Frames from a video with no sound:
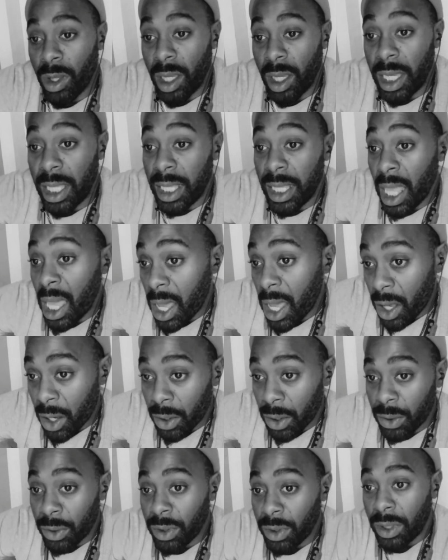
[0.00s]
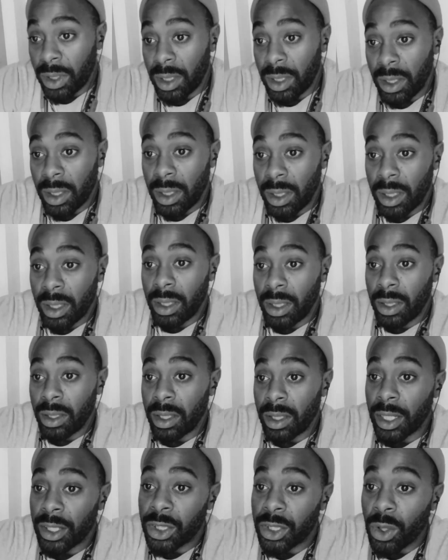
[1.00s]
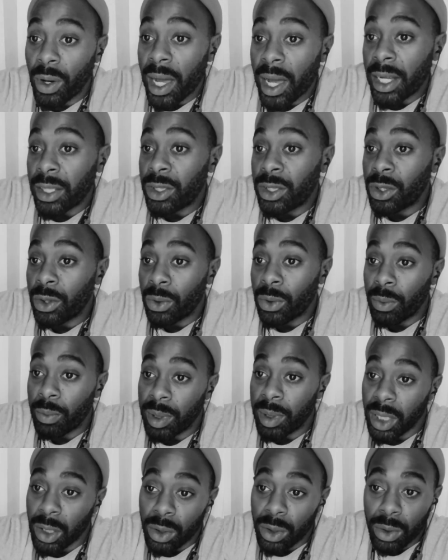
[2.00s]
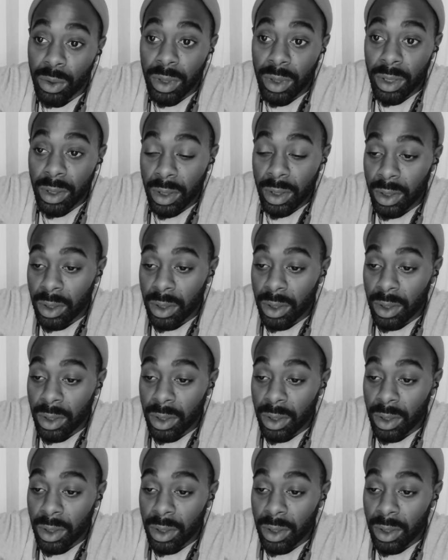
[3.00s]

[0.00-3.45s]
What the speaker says: and now they're trying to build